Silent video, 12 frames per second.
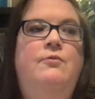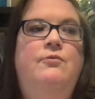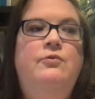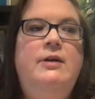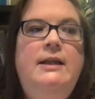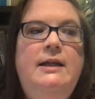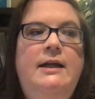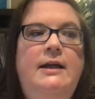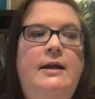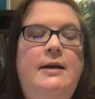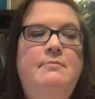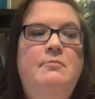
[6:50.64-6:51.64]

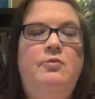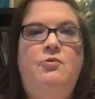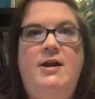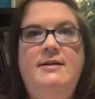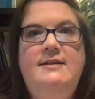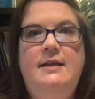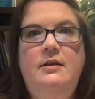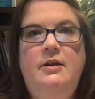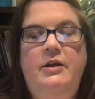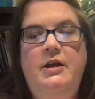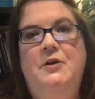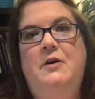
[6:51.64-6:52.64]
really embracing the
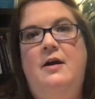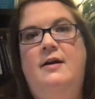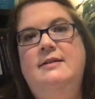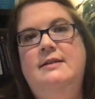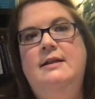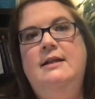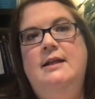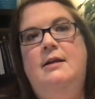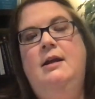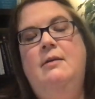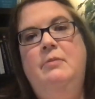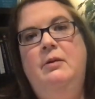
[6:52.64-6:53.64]
curiosity
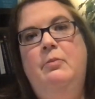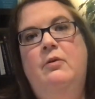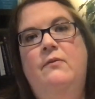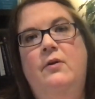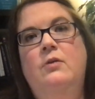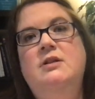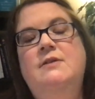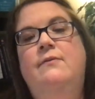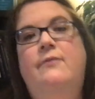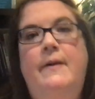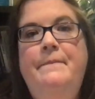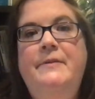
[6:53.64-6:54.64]
that can be provoked
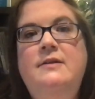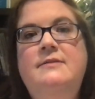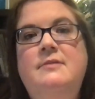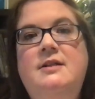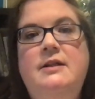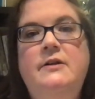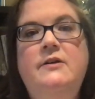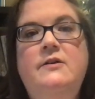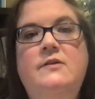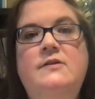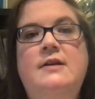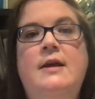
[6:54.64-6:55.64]
from these
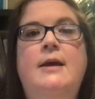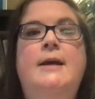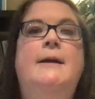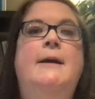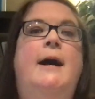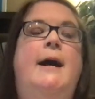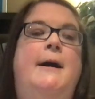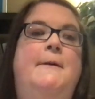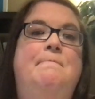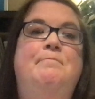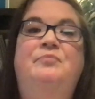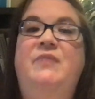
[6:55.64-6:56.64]
materials?
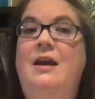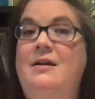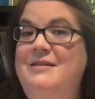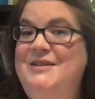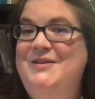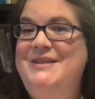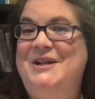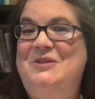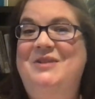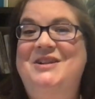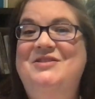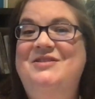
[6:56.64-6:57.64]
So the
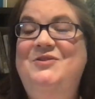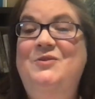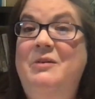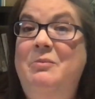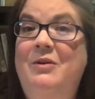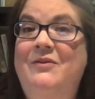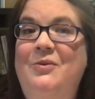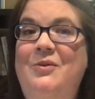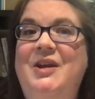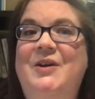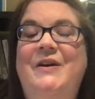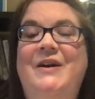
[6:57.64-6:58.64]
second question is, do they provoke
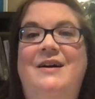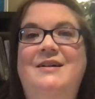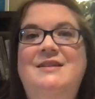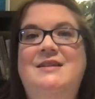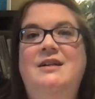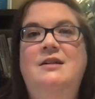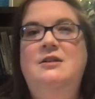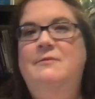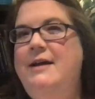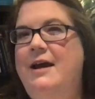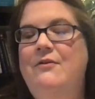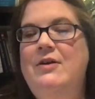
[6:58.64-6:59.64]
curiosity? Do
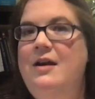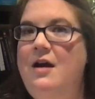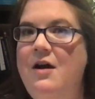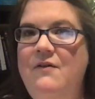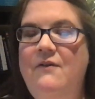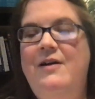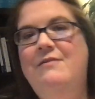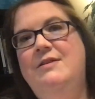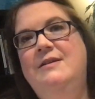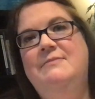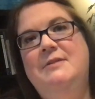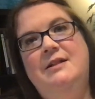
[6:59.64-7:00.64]
we have enough of
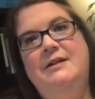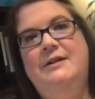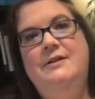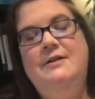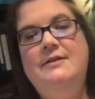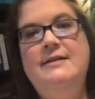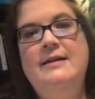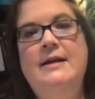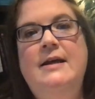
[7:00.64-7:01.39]
these materials